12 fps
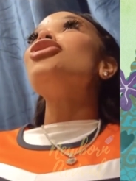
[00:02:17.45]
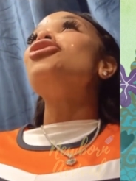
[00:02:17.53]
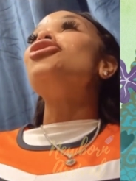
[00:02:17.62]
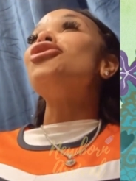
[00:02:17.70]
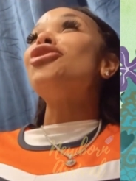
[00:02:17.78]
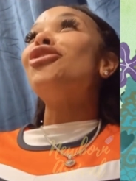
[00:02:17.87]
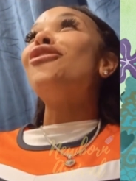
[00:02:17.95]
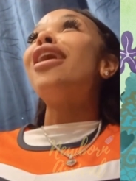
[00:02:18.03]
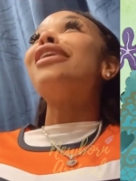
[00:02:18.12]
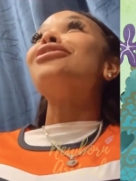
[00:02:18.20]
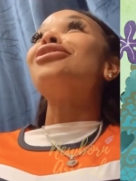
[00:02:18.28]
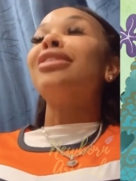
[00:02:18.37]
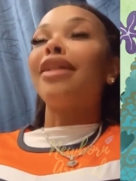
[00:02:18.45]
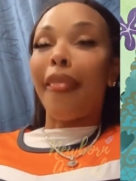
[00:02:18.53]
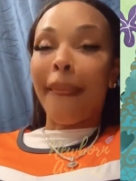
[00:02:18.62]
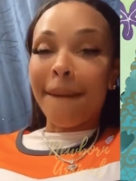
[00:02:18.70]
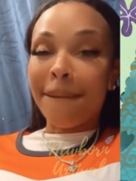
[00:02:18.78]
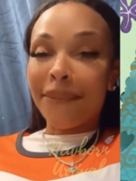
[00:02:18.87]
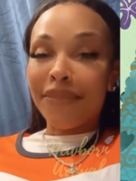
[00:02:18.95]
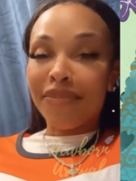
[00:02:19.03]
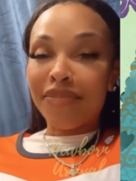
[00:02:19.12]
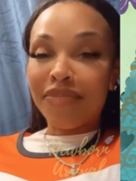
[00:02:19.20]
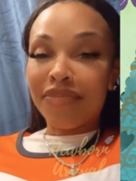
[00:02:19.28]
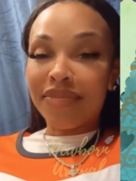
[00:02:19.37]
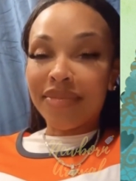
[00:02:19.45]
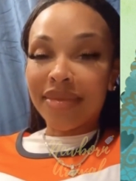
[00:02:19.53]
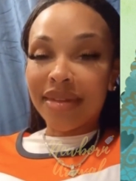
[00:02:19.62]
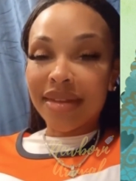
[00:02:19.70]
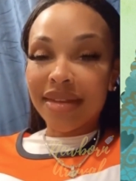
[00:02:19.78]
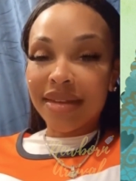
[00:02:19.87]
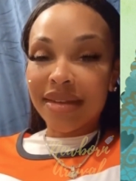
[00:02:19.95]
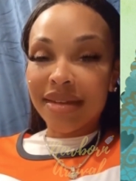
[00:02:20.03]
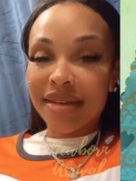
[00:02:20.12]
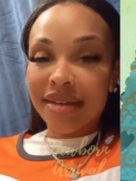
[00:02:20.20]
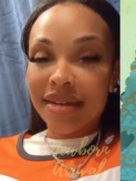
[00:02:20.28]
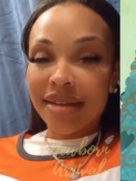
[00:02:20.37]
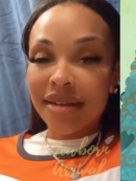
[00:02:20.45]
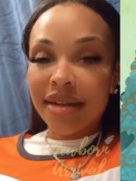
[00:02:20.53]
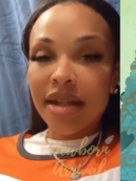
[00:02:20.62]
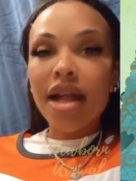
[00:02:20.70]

you he was down he was down the street from y'all.